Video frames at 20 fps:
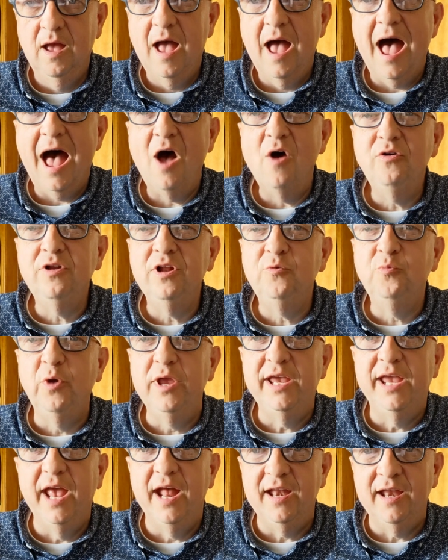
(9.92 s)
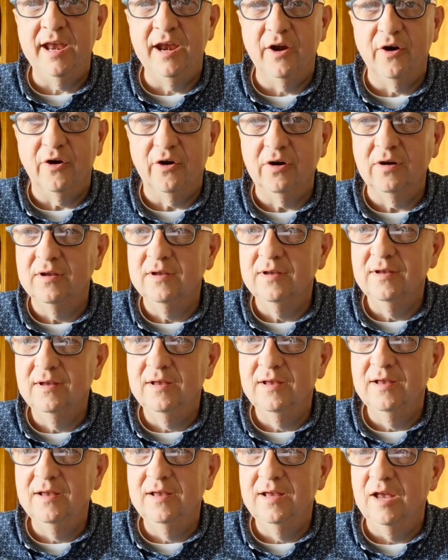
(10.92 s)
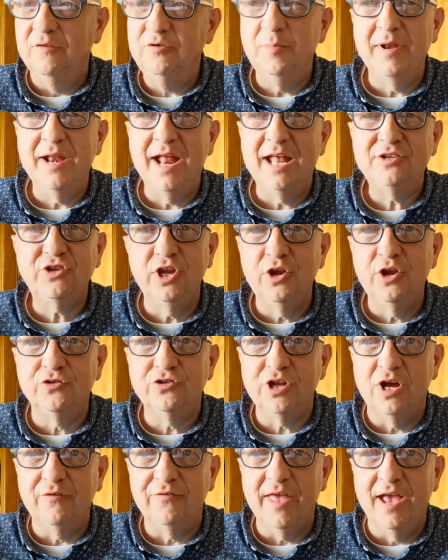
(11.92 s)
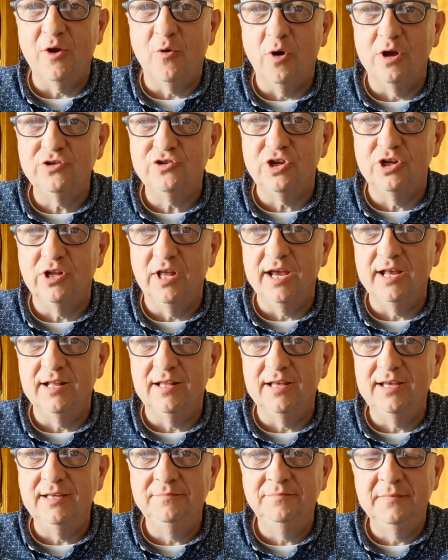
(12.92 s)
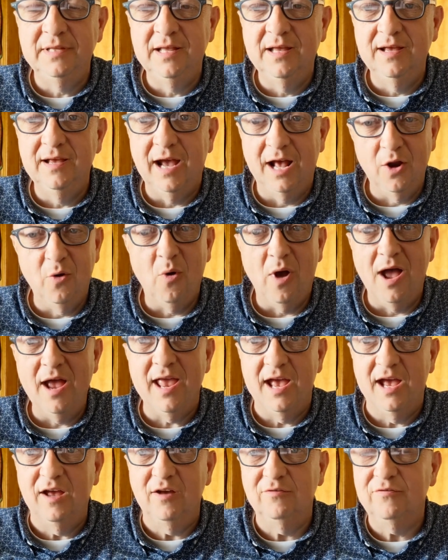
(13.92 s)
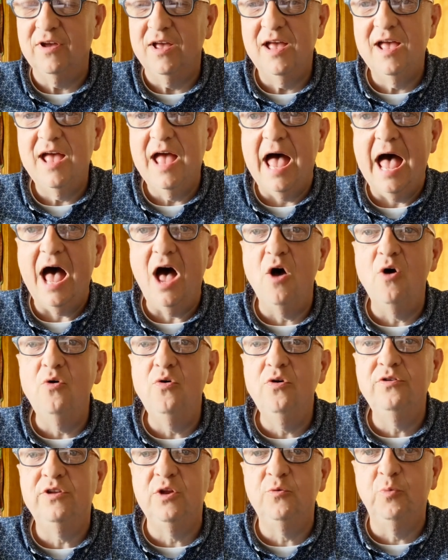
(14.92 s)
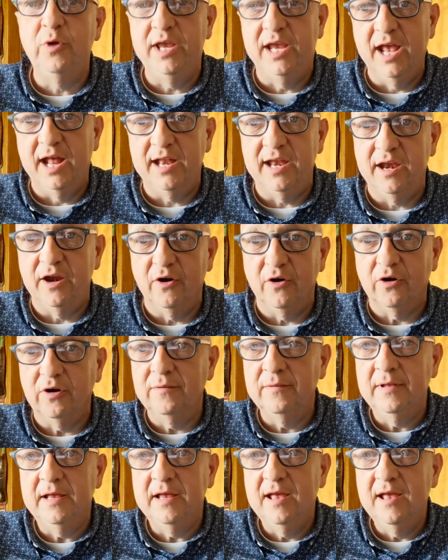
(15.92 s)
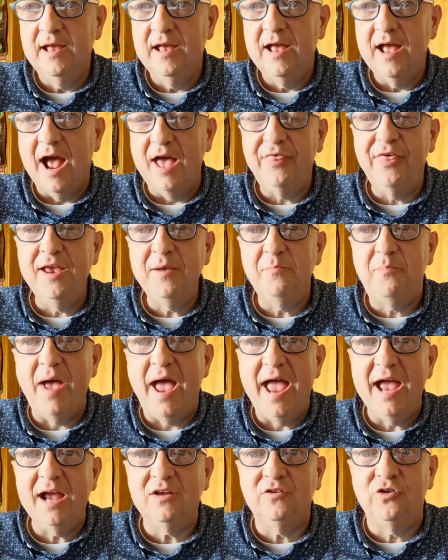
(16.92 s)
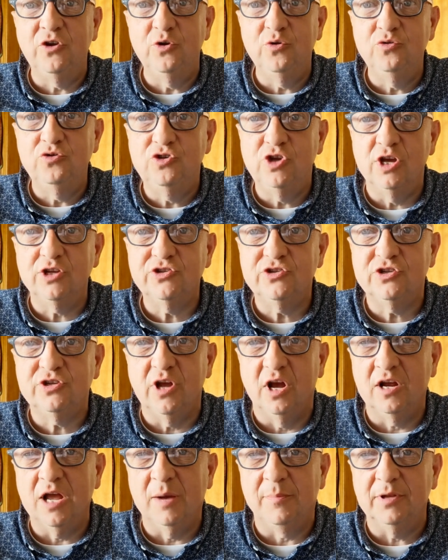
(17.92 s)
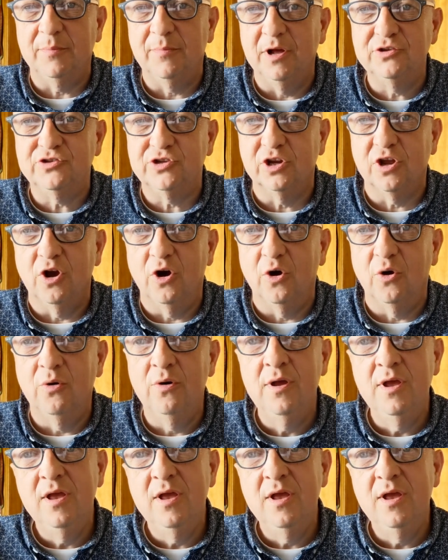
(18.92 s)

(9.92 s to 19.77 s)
How did we get here? Have you been asking yourself that question lately? I know I have. How did we get here? I think back to just a couple of months ago,